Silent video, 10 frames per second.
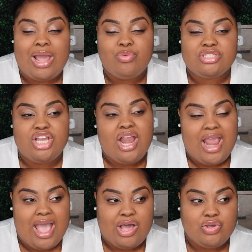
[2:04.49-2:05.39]
I went to her
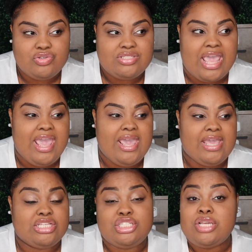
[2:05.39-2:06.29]
house,
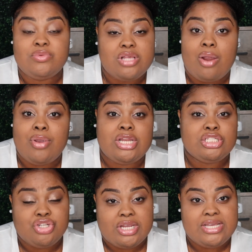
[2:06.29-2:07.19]
and she was already
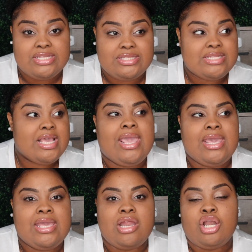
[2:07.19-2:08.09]
dressed,
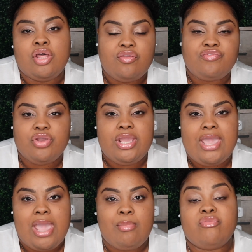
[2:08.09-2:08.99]
and another friend
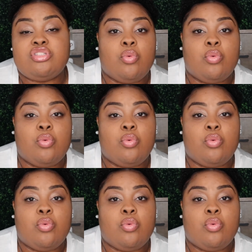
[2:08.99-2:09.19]
came over.